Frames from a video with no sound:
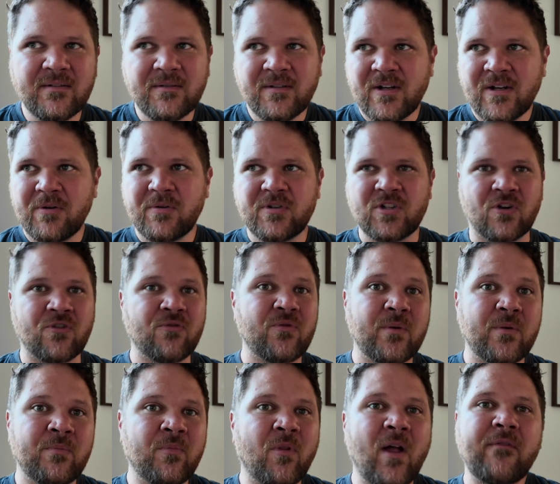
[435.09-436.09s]
You know,
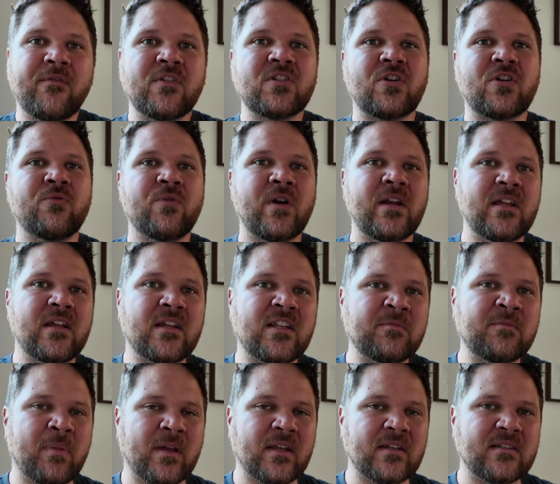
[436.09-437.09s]
our life is already
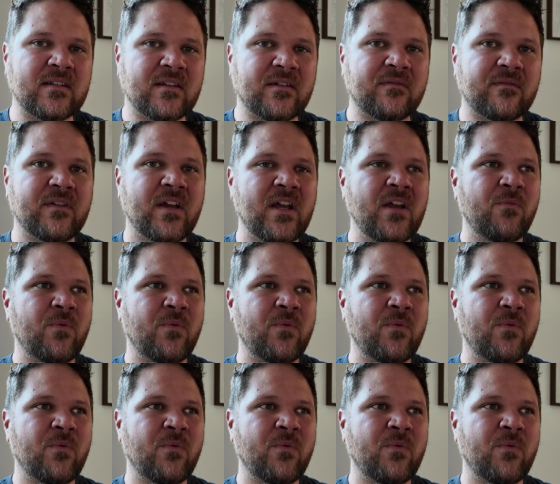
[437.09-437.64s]
expensive.